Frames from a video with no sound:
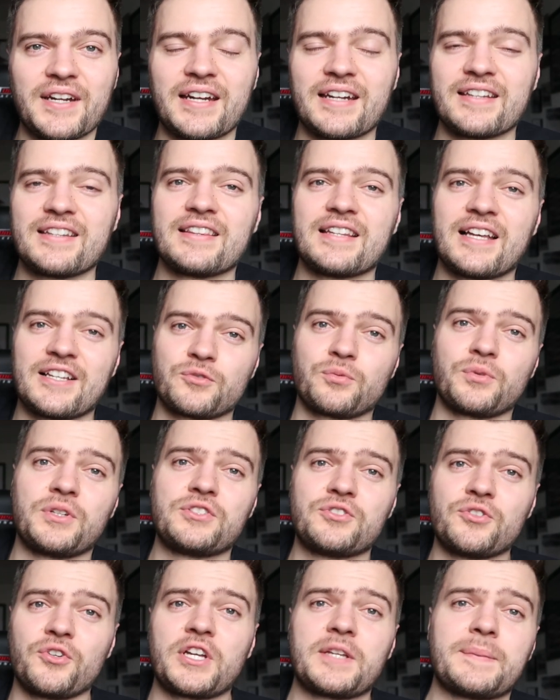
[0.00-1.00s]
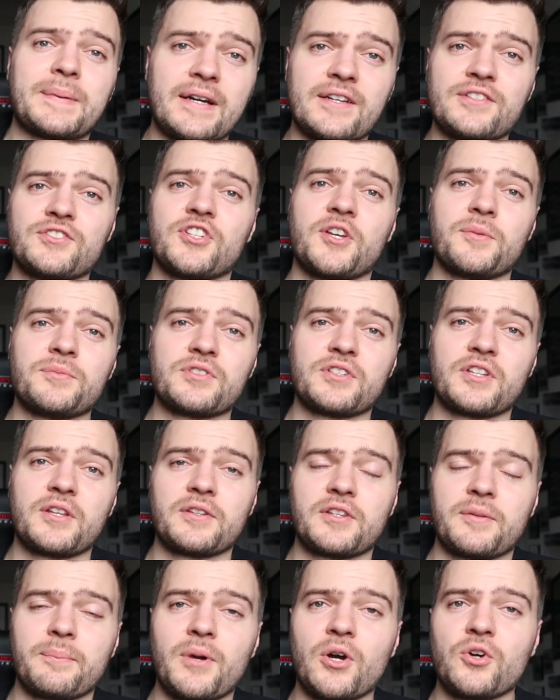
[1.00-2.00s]
And I think that's what he's talking about in terms
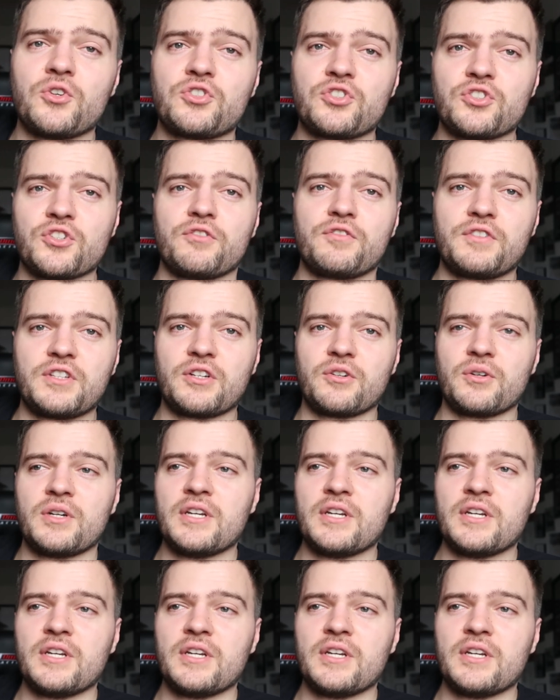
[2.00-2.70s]
of the motion of,